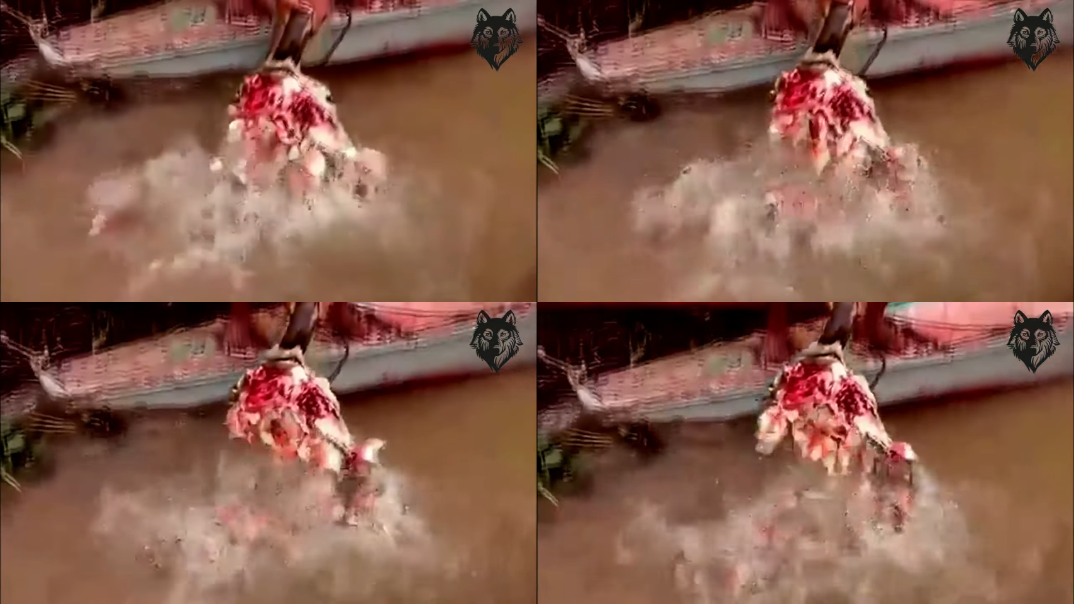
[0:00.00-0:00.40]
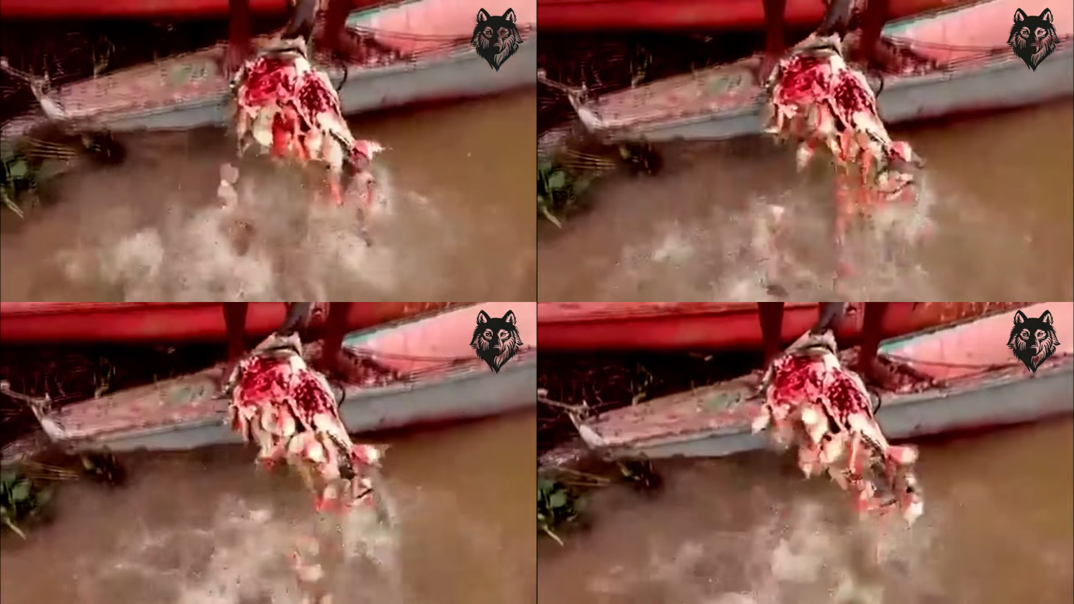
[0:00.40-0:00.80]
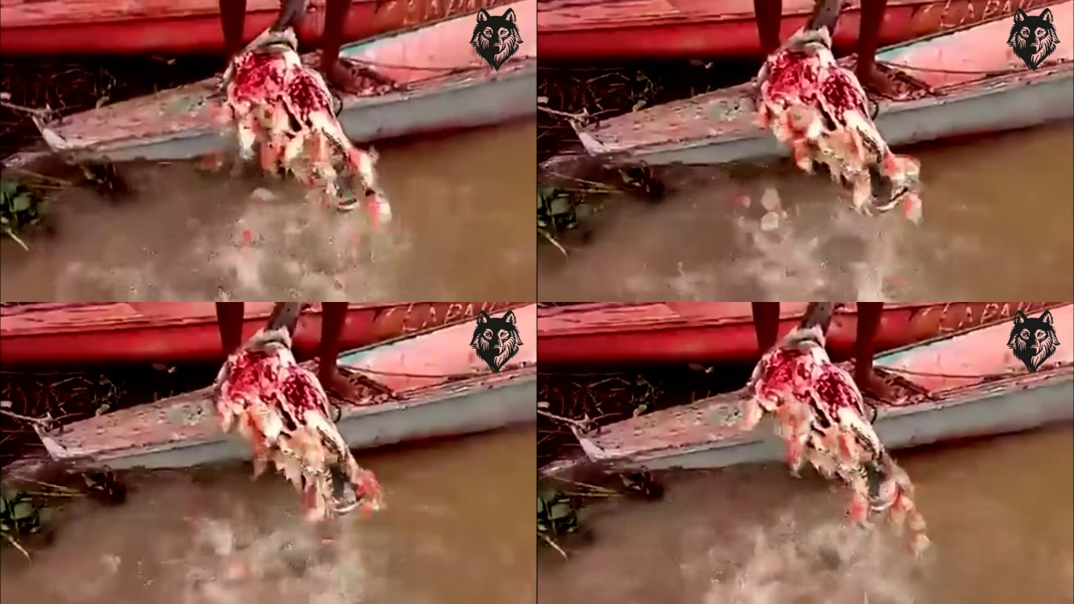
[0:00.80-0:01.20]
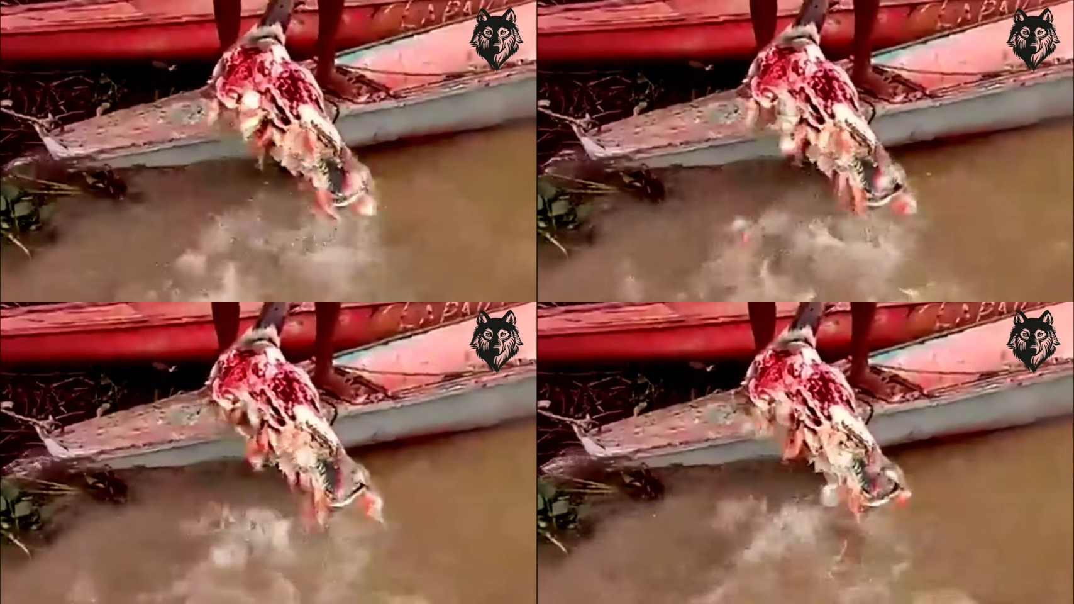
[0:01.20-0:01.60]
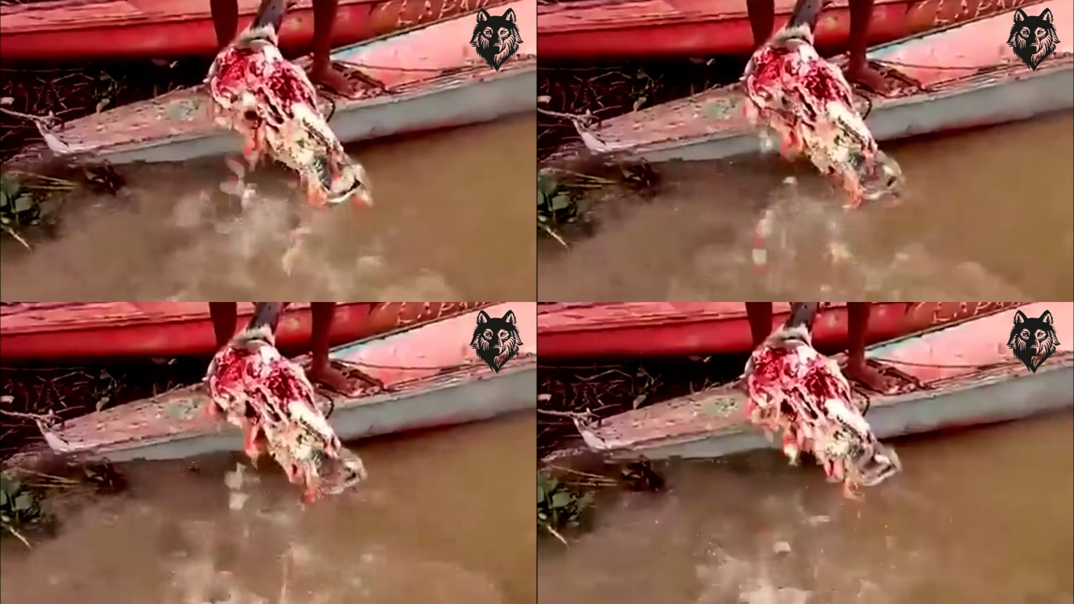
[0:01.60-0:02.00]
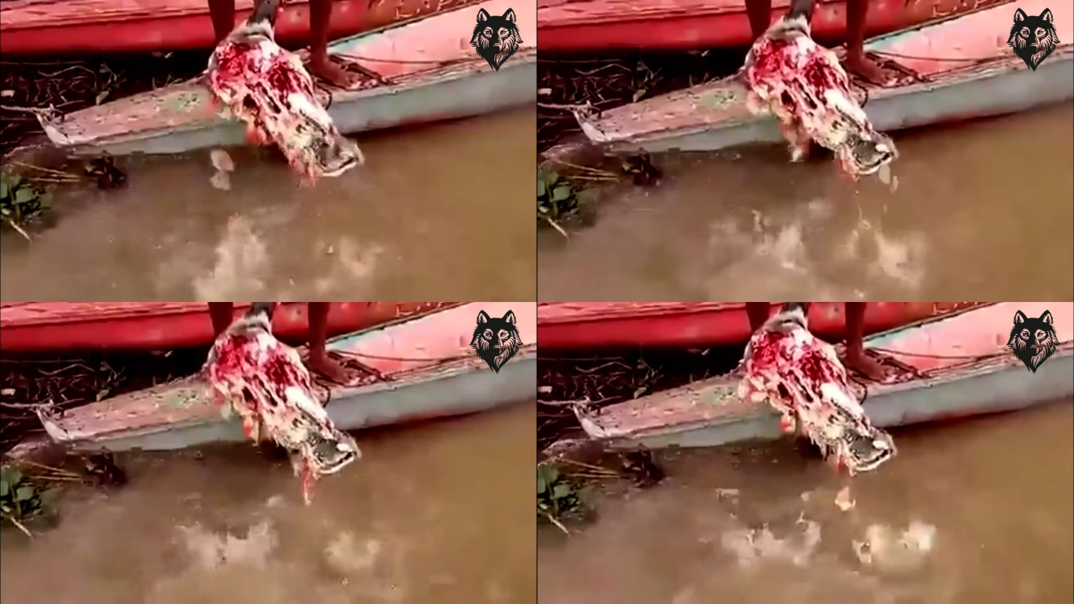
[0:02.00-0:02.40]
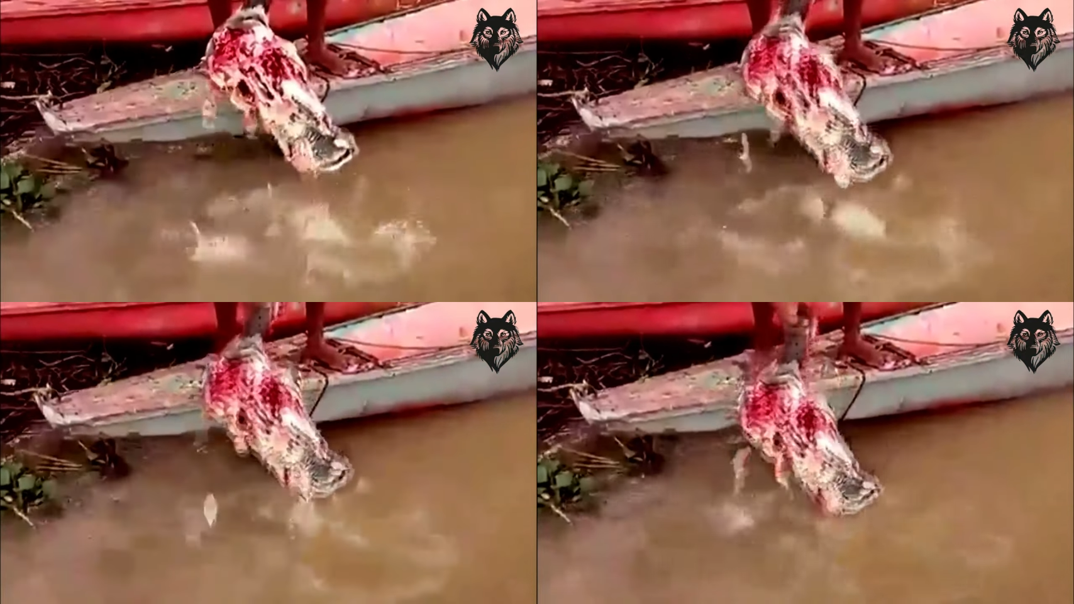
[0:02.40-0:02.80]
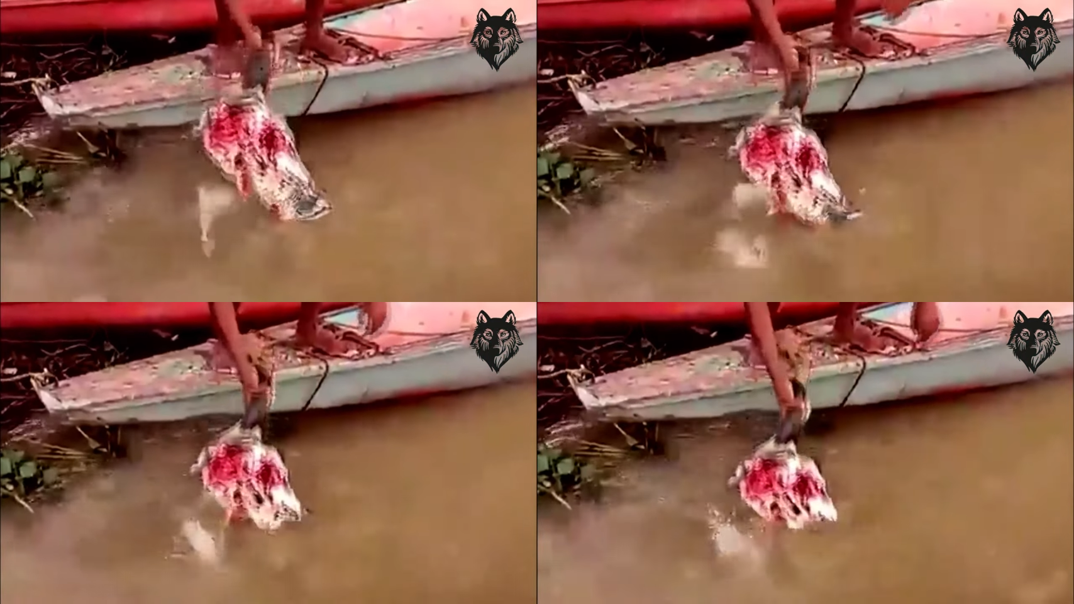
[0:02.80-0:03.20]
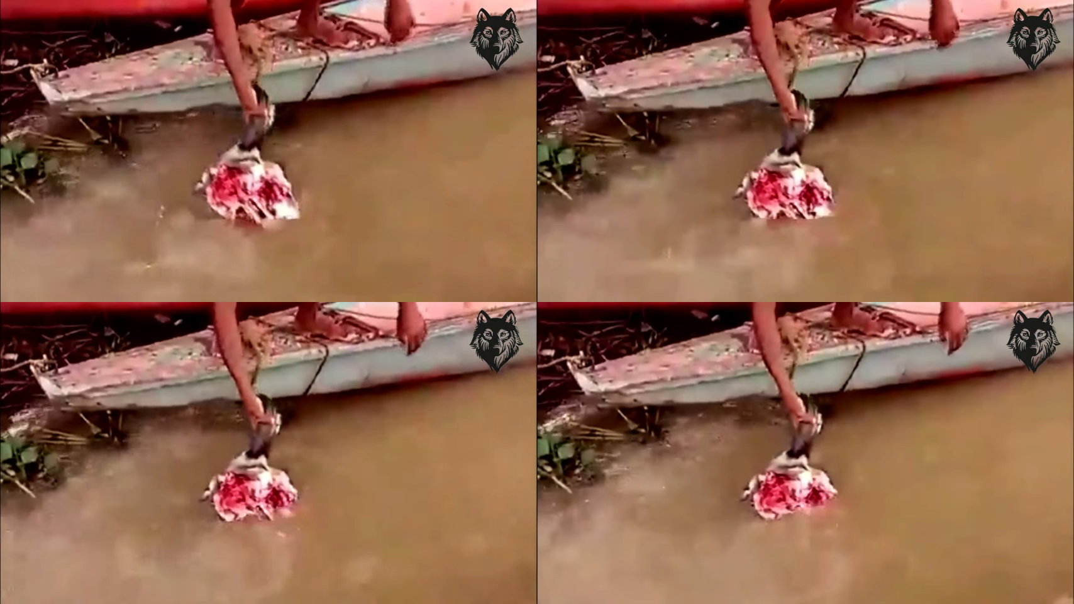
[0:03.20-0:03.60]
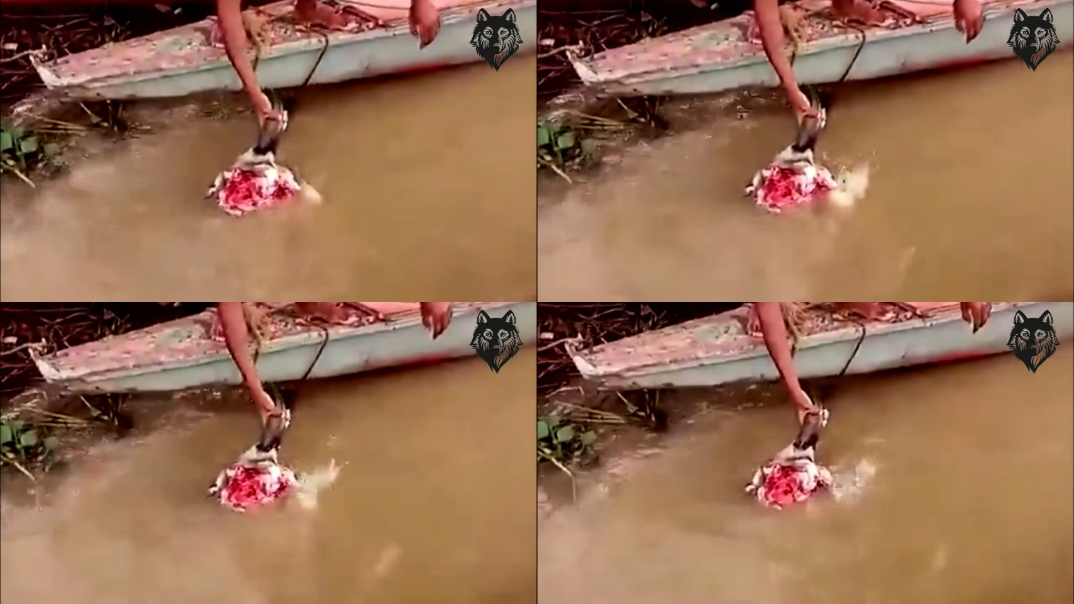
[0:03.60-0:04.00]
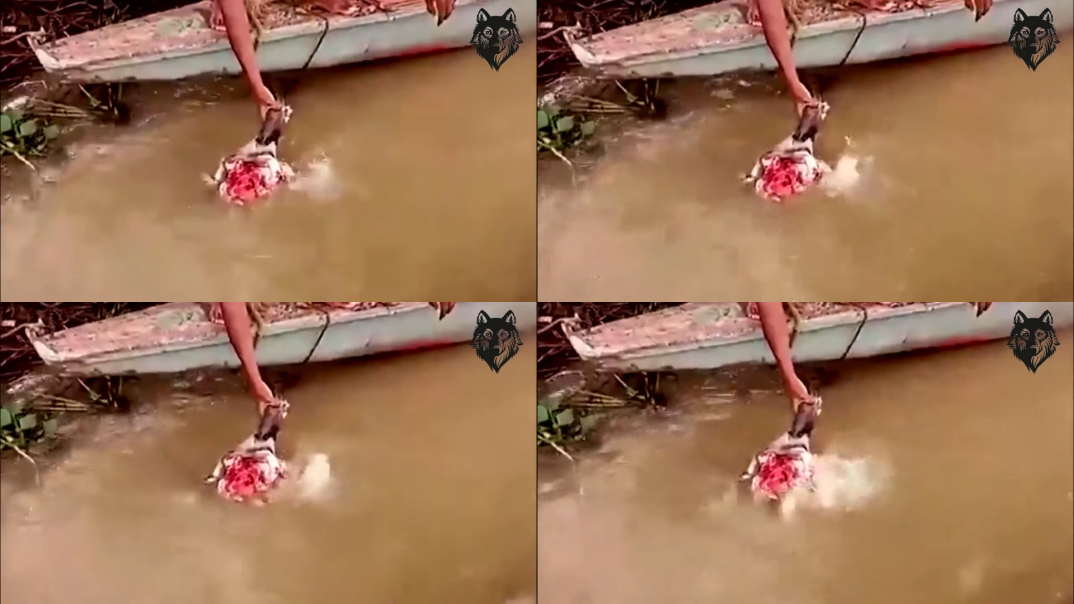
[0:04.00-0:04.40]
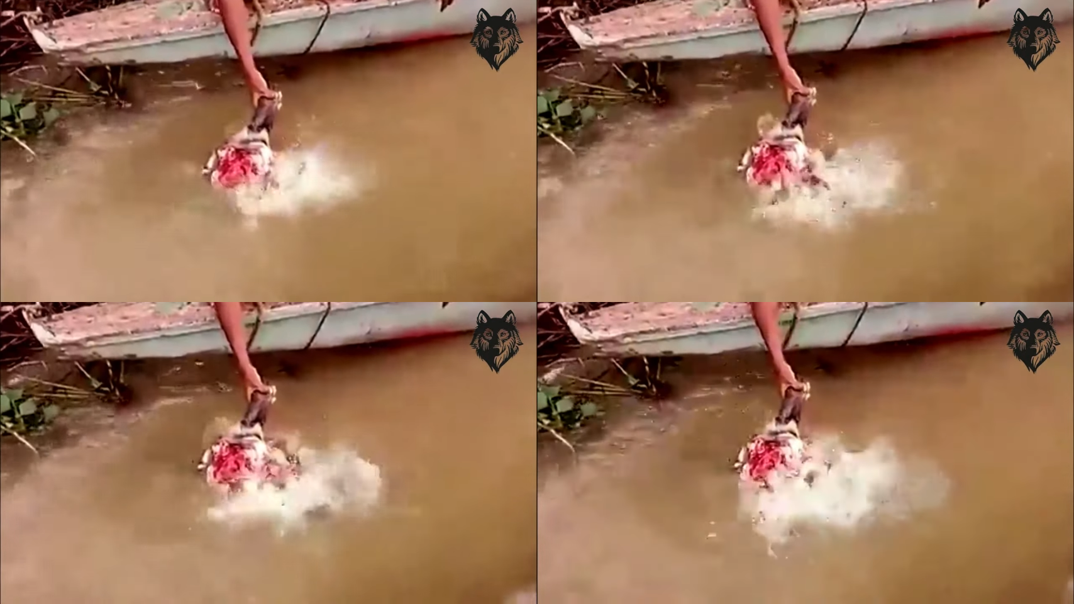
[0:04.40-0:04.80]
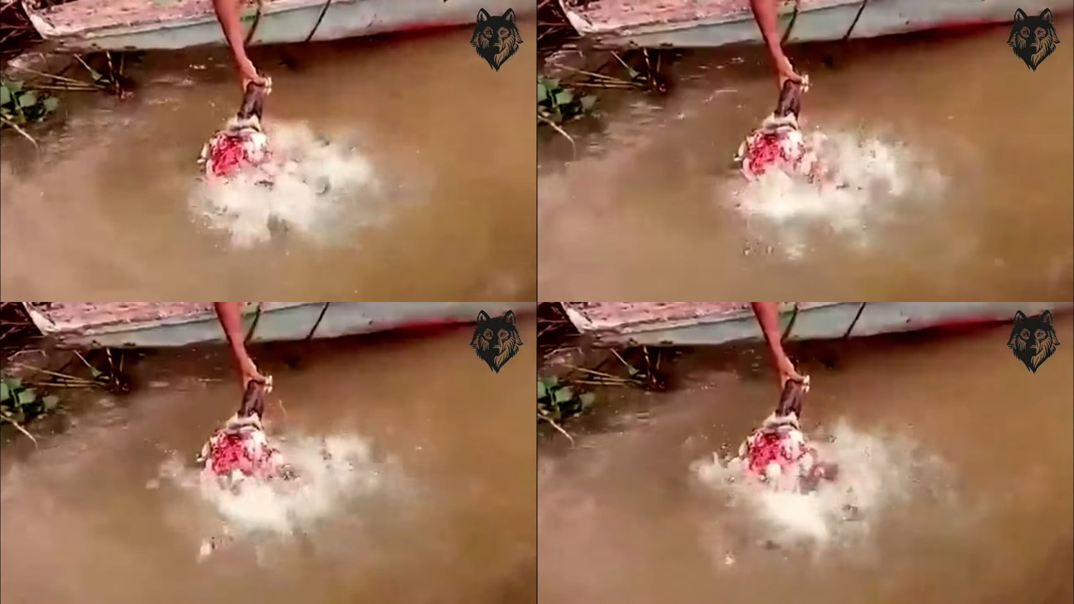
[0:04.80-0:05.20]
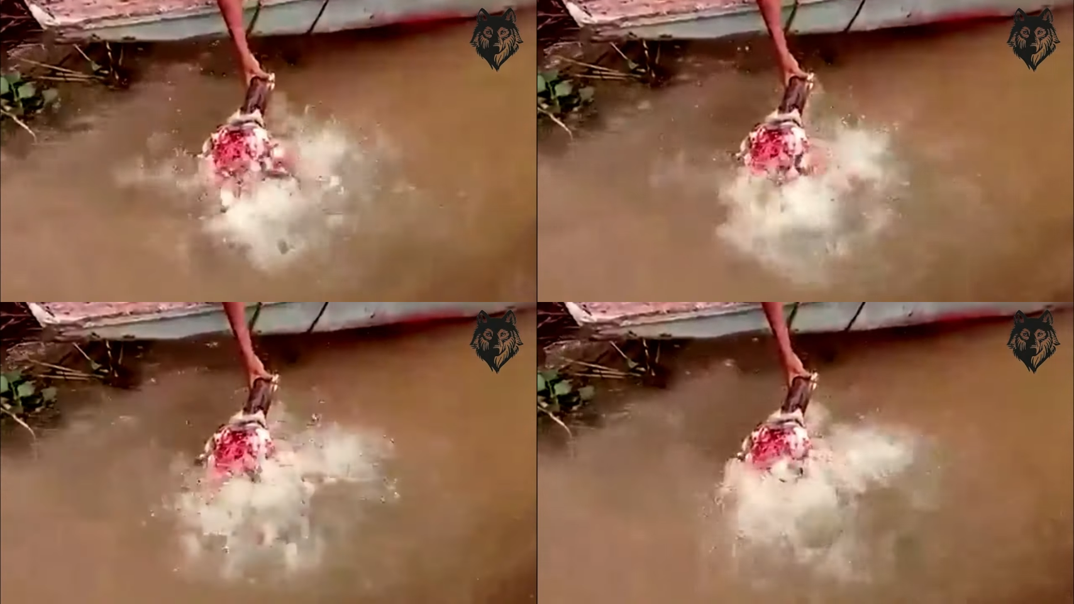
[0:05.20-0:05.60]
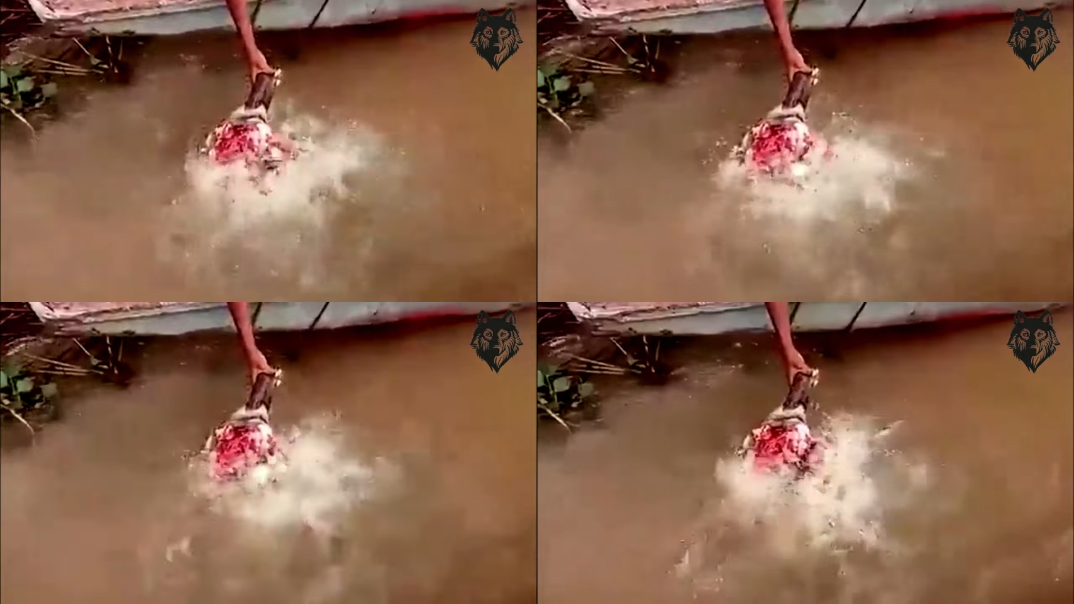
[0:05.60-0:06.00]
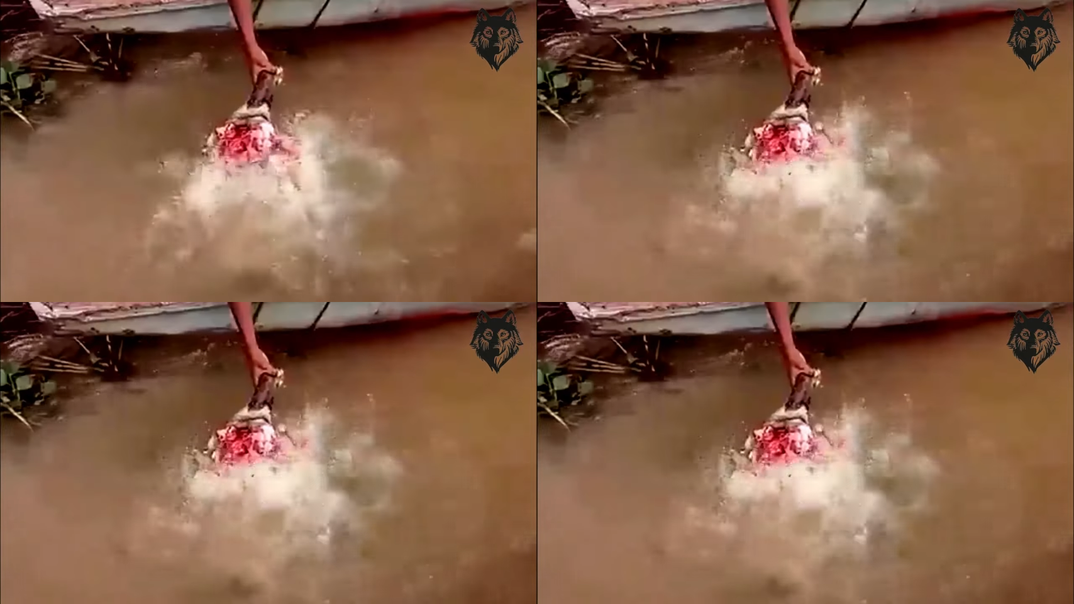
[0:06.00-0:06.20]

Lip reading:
[unreadable: no face in view]